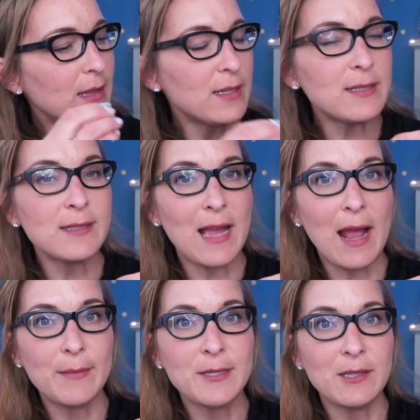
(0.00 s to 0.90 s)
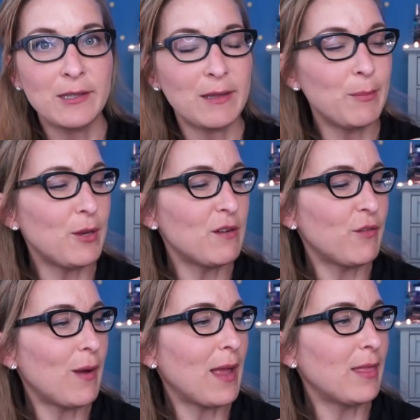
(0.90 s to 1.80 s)
This is absolutely
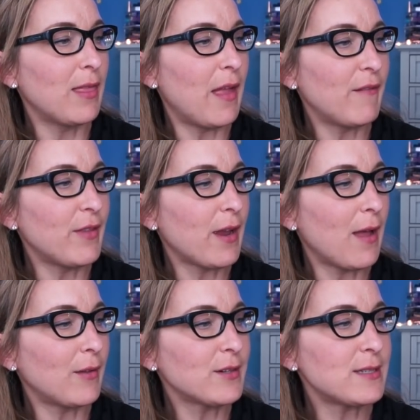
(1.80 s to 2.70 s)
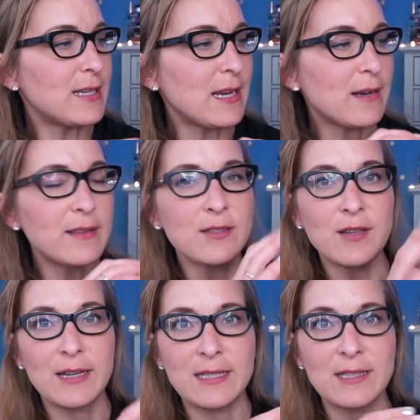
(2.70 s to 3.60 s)
beautiful. I love the colors in here.
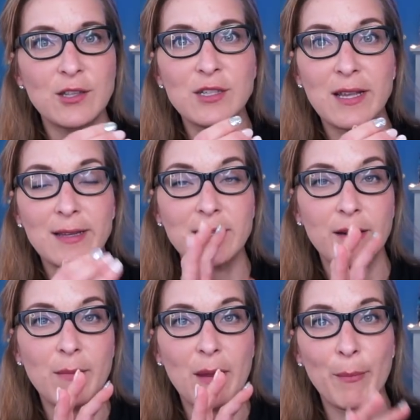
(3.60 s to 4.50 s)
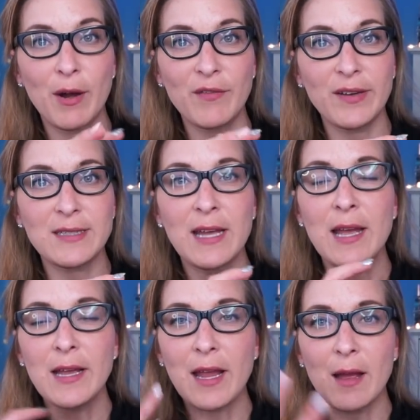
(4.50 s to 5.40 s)
This looks like it's going to be a perfect
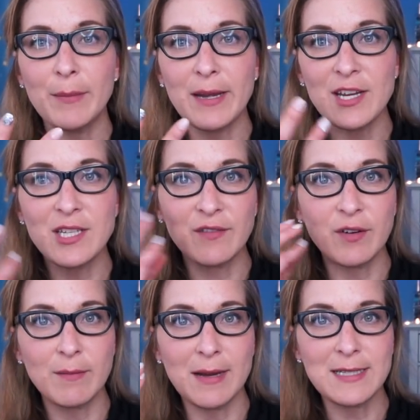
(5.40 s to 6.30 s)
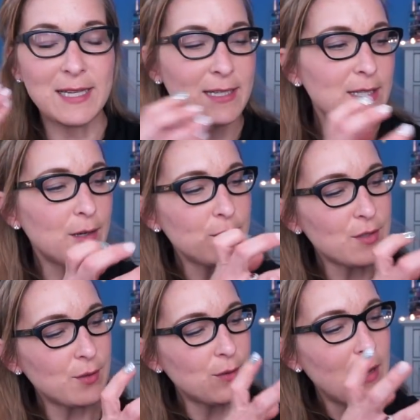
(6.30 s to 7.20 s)
combination for my skin tone.
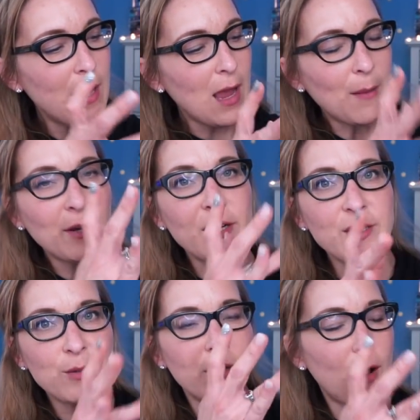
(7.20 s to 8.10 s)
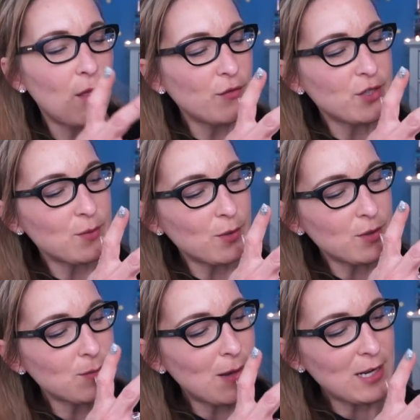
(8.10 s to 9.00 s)
So I'm going to do an all over
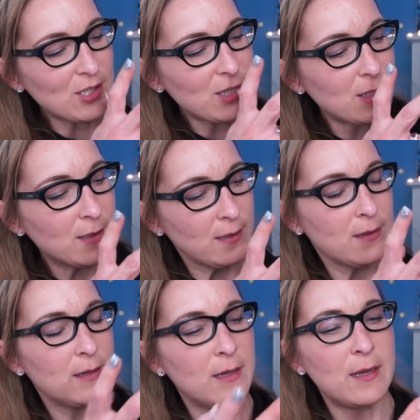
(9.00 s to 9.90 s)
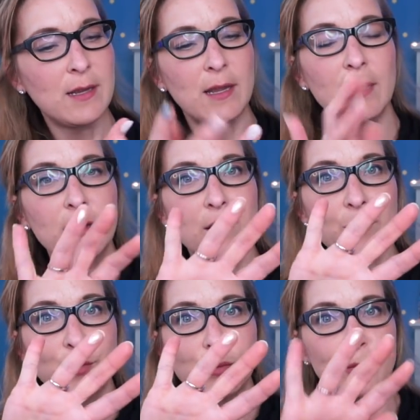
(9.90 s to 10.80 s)
swirl swatch.
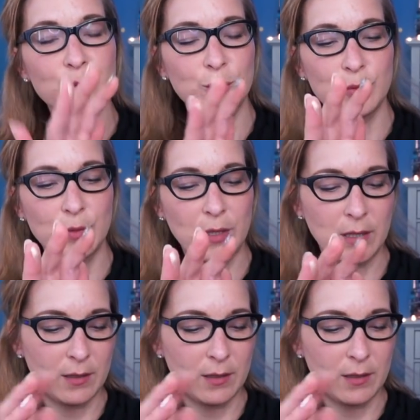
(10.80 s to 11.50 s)
Ooh.